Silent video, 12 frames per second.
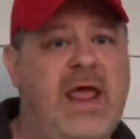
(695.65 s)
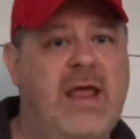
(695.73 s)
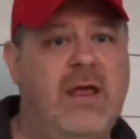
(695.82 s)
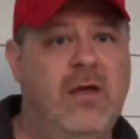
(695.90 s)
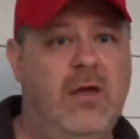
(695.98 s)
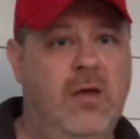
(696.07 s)

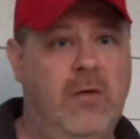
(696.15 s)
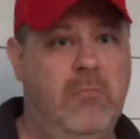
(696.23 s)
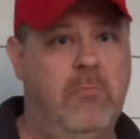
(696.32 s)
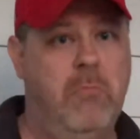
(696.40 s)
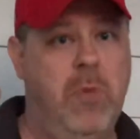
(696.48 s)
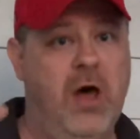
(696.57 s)
a
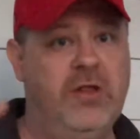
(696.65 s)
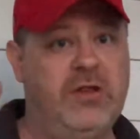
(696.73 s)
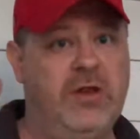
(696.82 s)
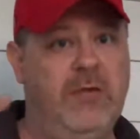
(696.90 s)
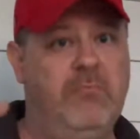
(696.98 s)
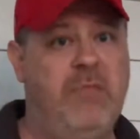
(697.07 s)

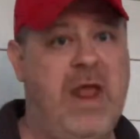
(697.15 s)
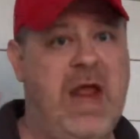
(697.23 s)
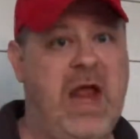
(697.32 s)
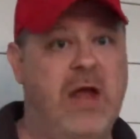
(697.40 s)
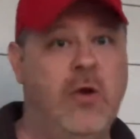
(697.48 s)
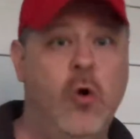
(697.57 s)
Muslim
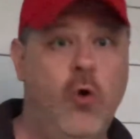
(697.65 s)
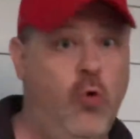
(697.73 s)
ban.